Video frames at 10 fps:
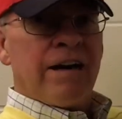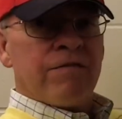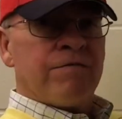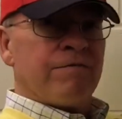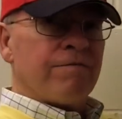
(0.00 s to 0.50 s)

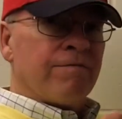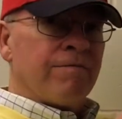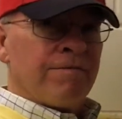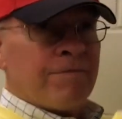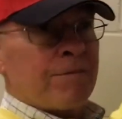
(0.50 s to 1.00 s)
have,
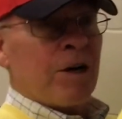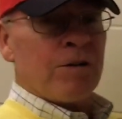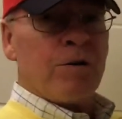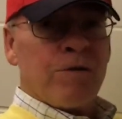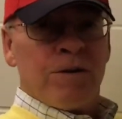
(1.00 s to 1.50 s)

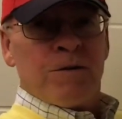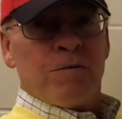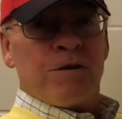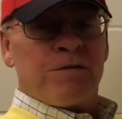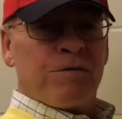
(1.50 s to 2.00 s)

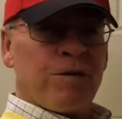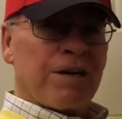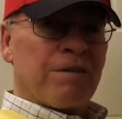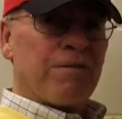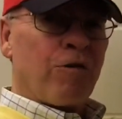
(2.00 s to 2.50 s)

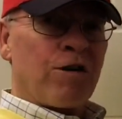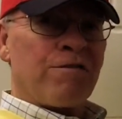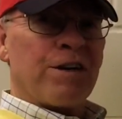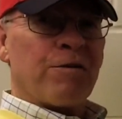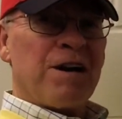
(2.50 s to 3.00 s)
we're 40
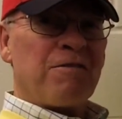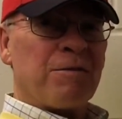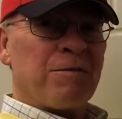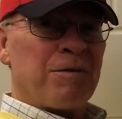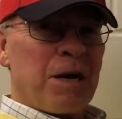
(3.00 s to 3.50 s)
feet away
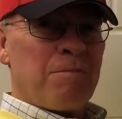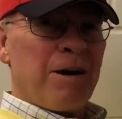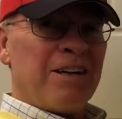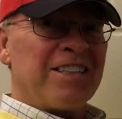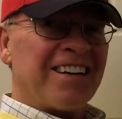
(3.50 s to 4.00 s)
from the
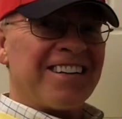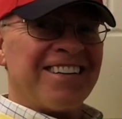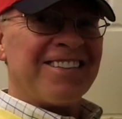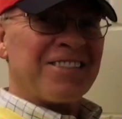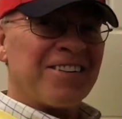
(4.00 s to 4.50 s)
umpires out
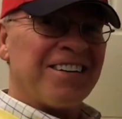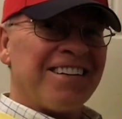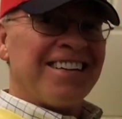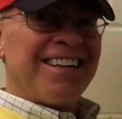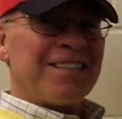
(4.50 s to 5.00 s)
there, so
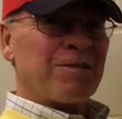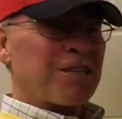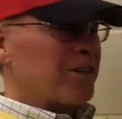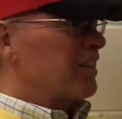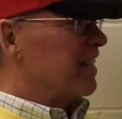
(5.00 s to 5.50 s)
that's what
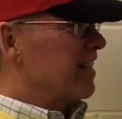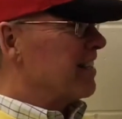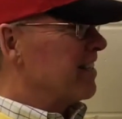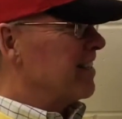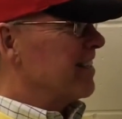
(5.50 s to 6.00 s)
the good thing
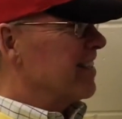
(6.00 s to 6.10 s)
is.